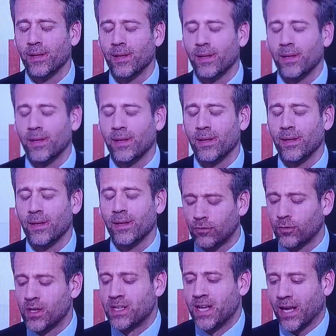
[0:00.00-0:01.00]
Right. I mean,
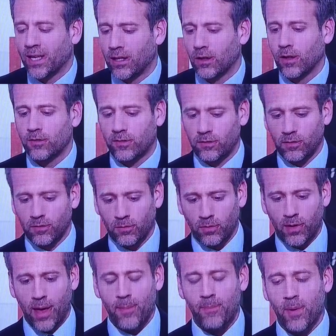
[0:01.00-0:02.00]
it's ridiculous,
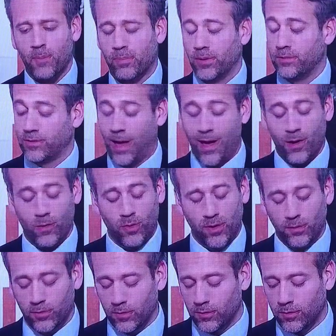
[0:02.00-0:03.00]
but Zion
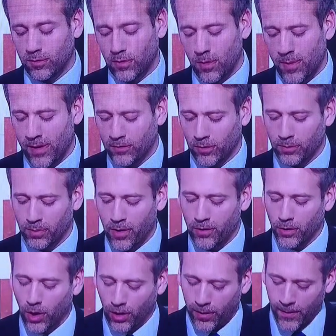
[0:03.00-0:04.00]
Williamson's an amazing
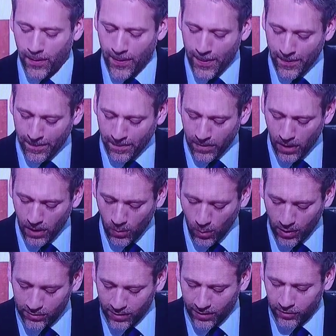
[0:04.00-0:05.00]
player. Look, I
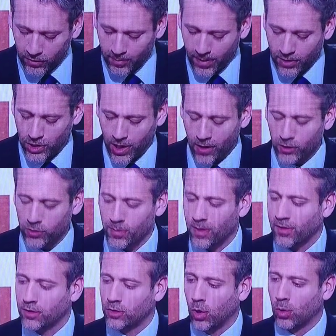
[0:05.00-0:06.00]
want to say this about J.R.
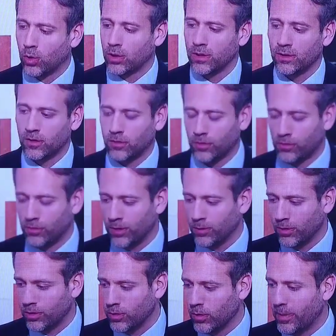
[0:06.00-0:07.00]
Smith. I totally disagree
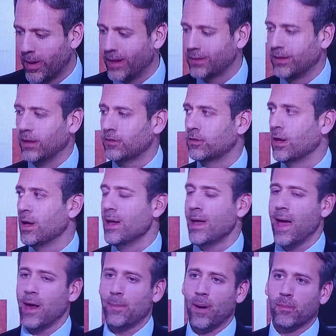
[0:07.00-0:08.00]
with you about this
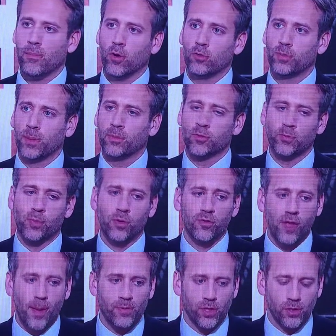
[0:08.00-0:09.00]
and about most people's
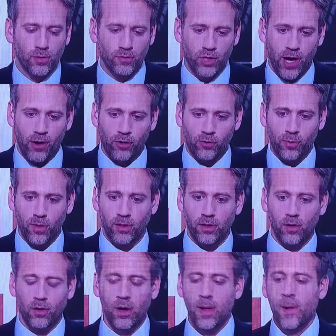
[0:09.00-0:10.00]
perception of J.R. Smith.
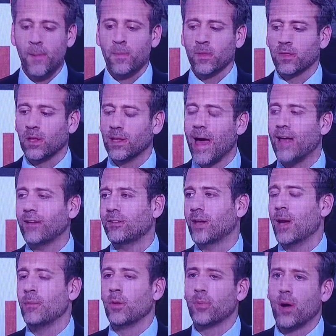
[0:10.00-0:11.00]
Mm-hmm. The last
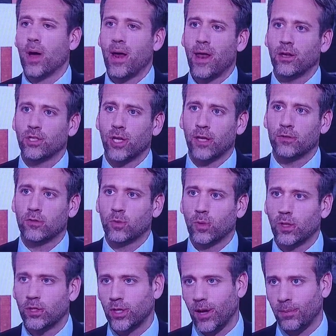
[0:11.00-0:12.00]
time LeBron had a chance to
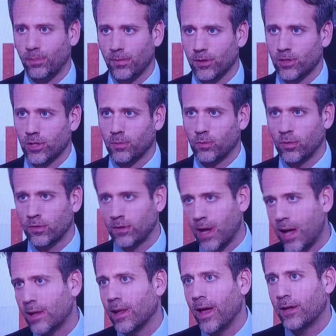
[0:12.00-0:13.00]
win a championship was
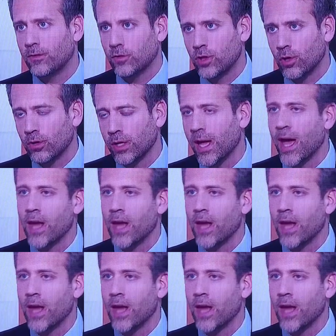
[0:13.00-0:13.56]
not last year. He